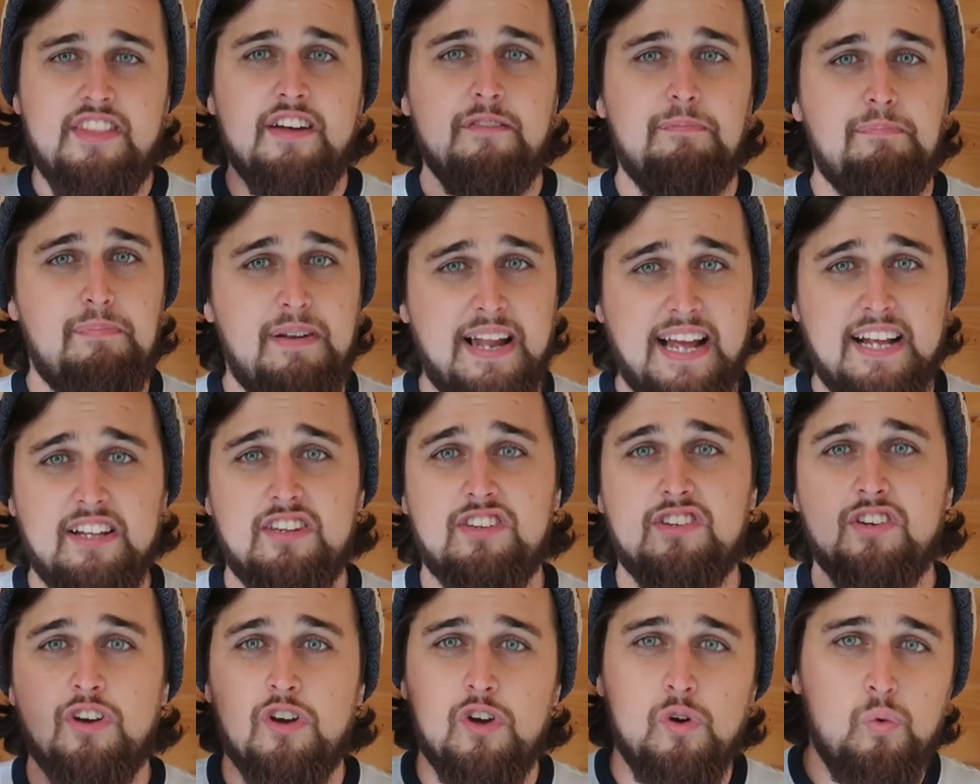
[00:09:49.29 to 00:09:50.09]
They've
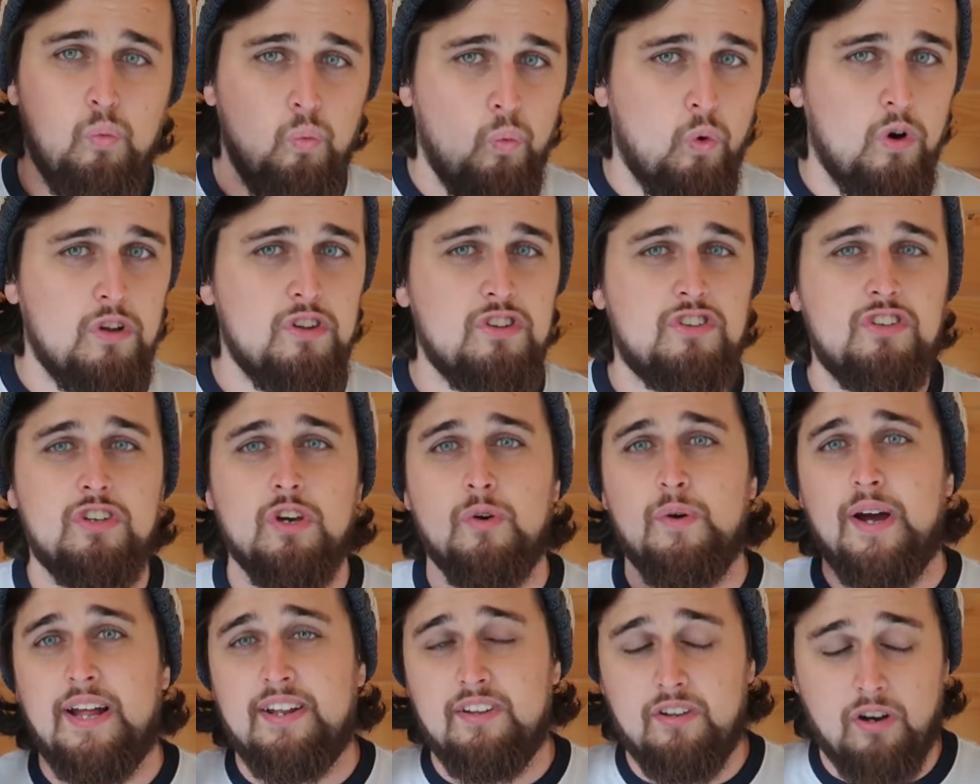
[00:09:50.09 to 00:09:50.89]
played
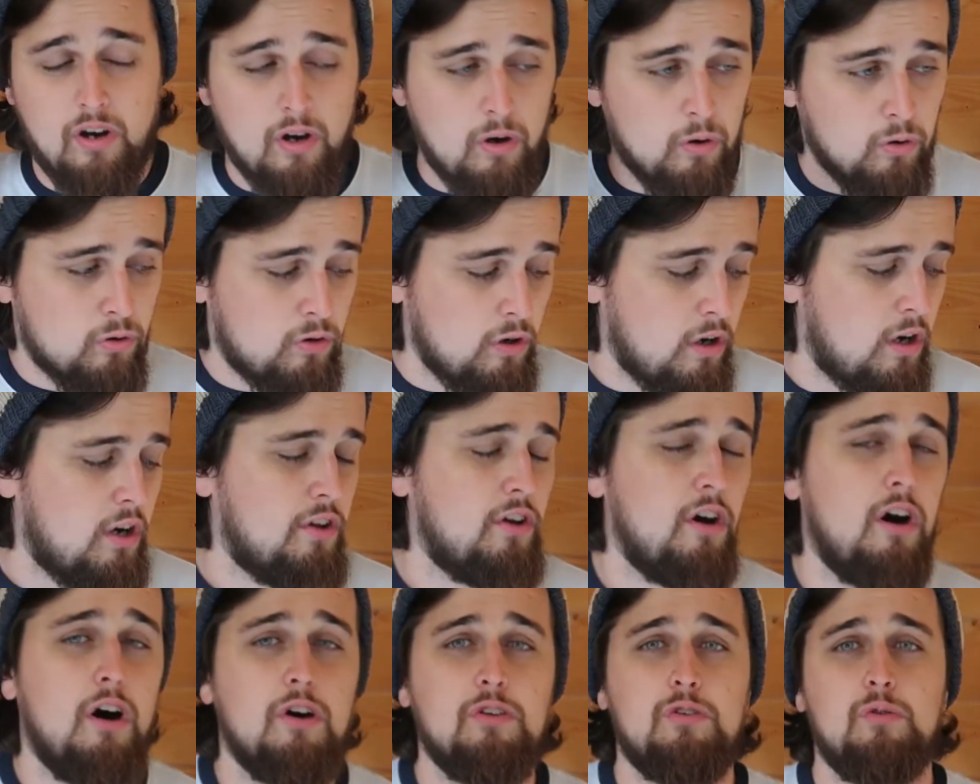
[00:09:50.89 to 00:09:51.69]
2-1-2, and oh
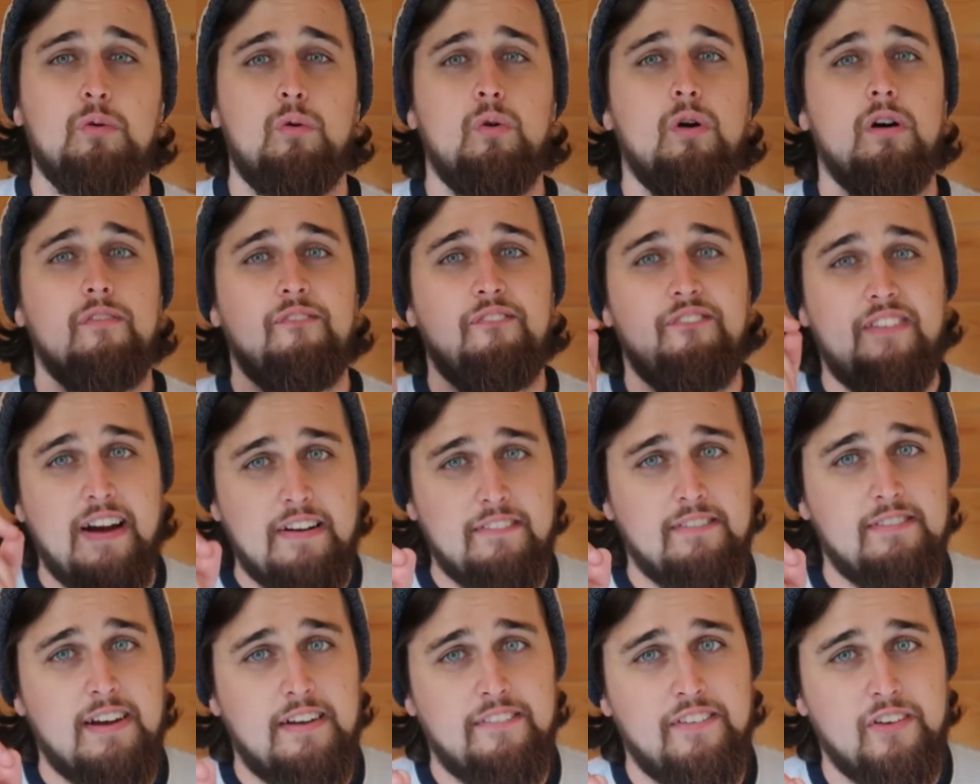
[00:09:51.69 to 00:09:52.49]
god, Arsenal look
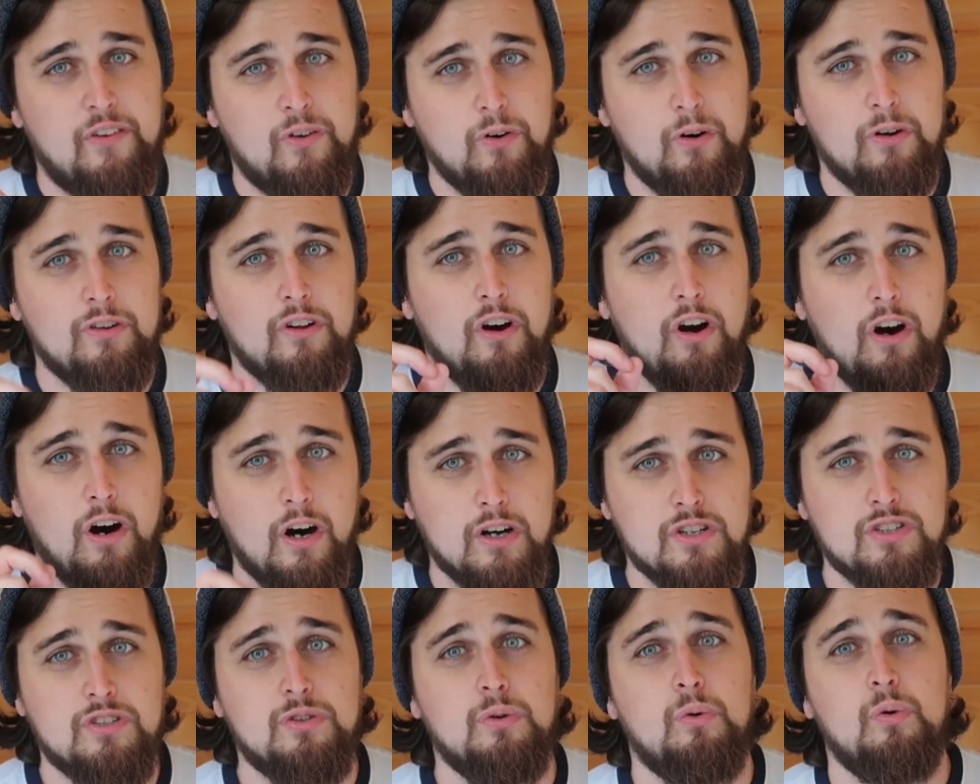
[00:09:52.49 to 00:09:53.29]
very, very good.
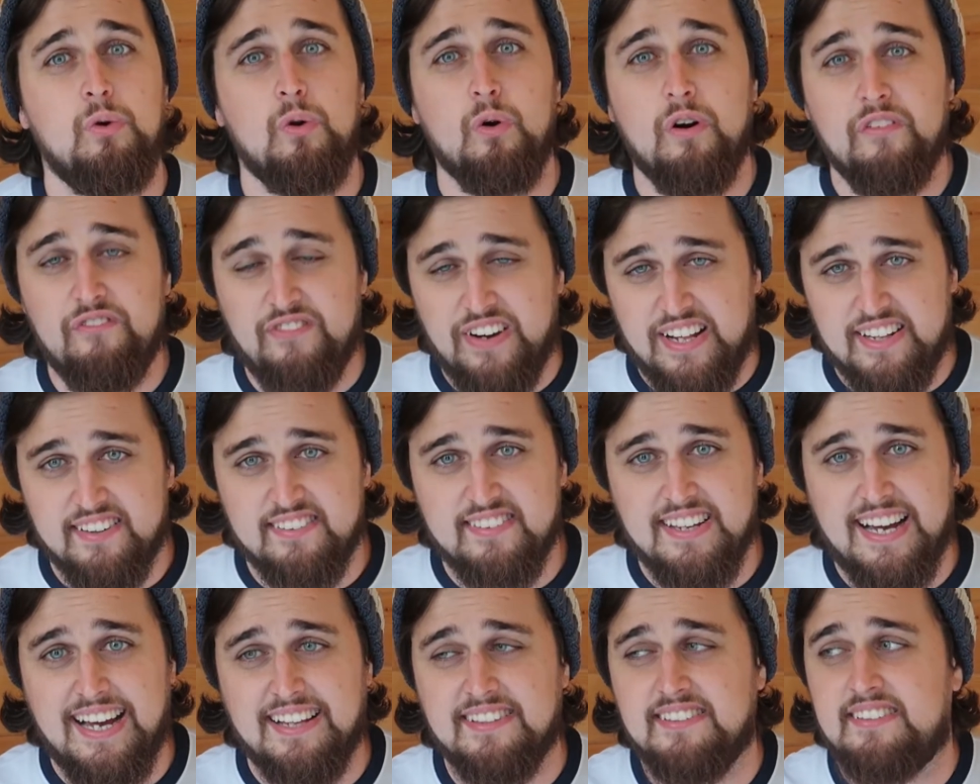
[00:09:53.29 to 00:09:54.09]
Arsenal look
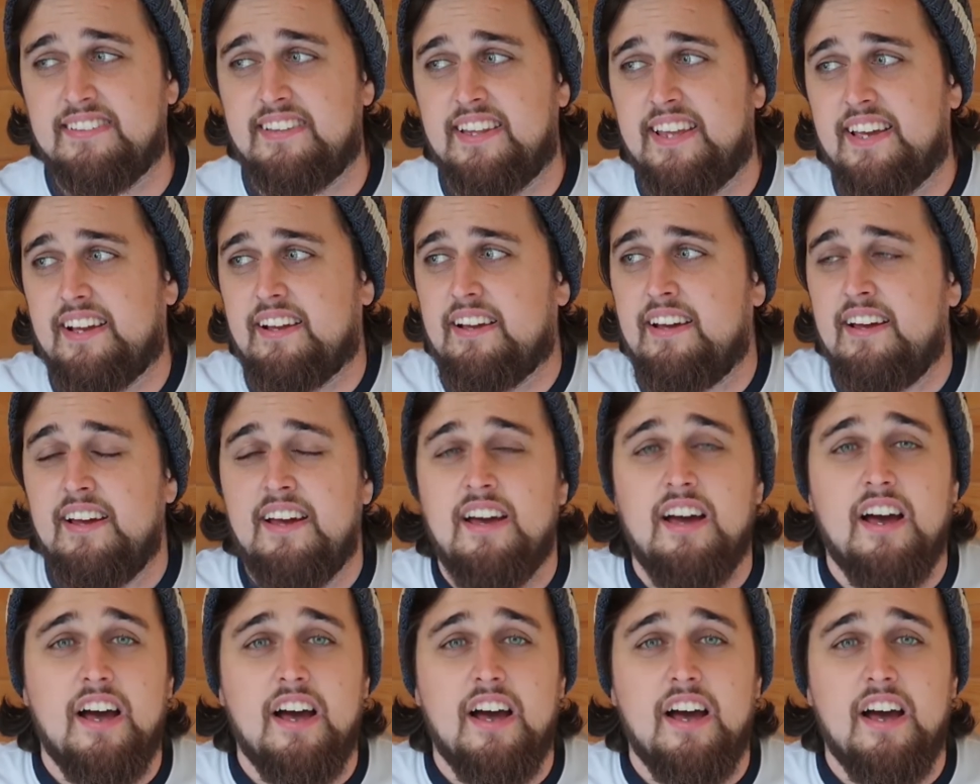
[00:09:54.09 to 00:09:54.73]
fantastic.